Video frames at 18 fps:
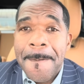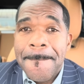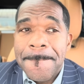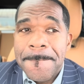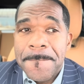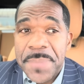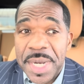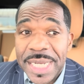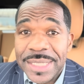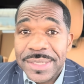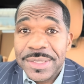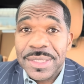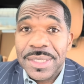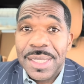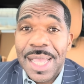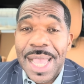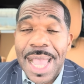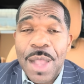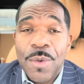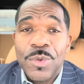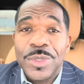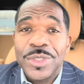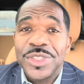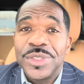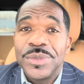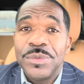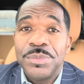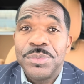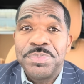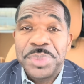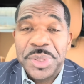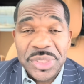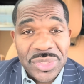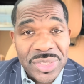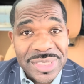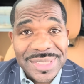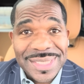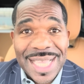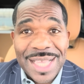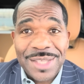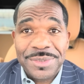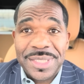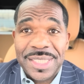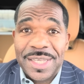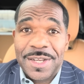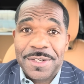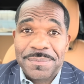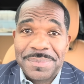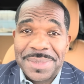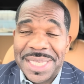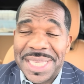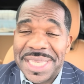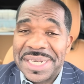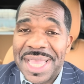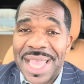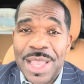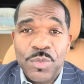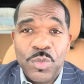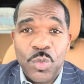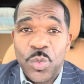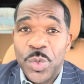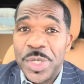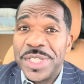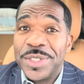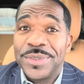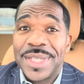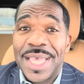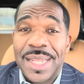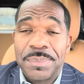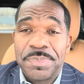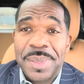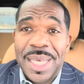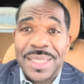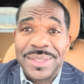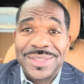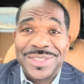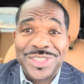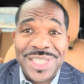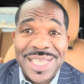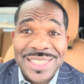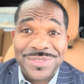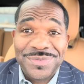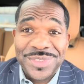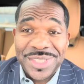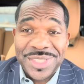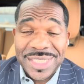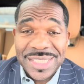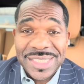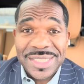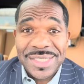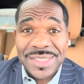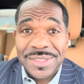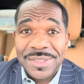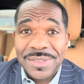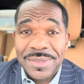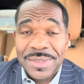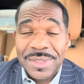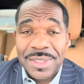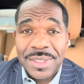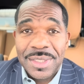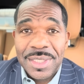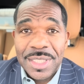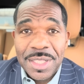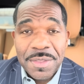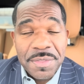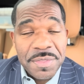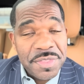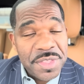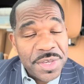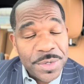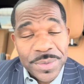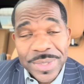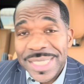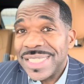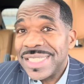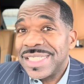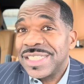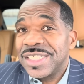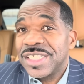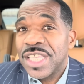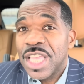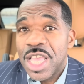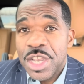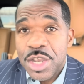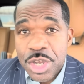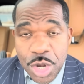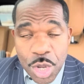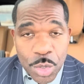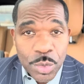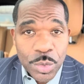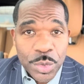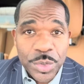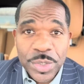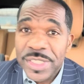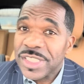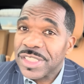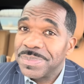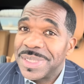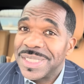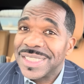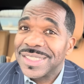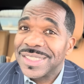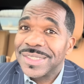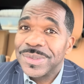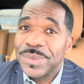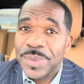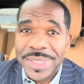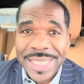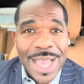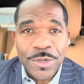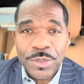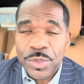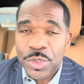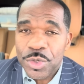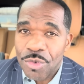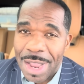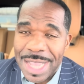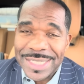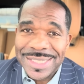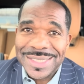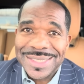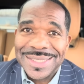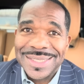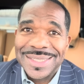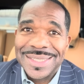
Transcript: but I want to put this out there and I will not apologize for this. There is no Christmas without Christ.